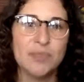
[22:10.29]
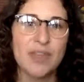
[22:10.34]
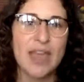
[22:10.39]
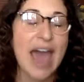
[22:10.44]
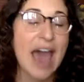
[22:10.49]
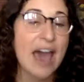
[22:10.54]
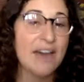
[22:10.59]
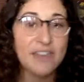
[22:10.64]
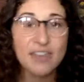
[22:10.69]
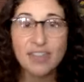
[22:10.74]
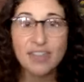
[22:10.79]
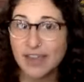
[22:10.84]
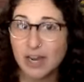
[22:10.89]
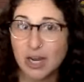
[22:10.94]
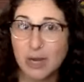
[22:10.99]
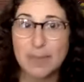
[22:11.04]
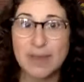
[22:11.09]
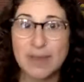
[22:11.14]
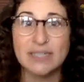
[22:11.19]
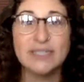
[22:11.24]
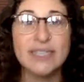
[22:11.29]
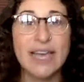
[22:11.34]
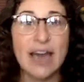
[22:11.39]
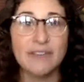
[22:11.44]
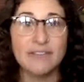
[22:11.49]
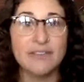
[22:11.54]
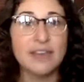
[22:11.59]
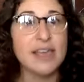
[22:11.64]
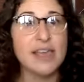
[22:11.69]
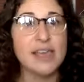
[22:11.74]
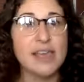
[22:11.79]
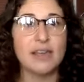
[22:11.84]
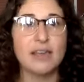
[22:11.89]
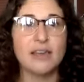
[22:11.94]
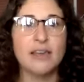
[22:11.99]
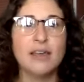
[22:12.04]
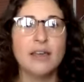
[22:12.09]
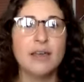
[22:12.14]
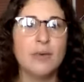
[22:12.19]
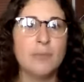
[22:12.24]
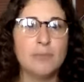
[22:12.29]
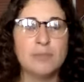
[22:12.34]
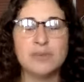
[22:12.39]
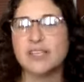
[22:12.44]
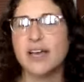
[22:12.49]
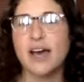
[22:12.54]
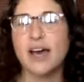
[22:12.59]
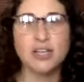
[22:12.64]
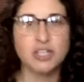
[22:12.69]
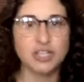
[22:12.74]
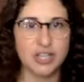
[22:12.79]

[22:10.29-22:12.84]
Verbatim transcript: having therapists having massage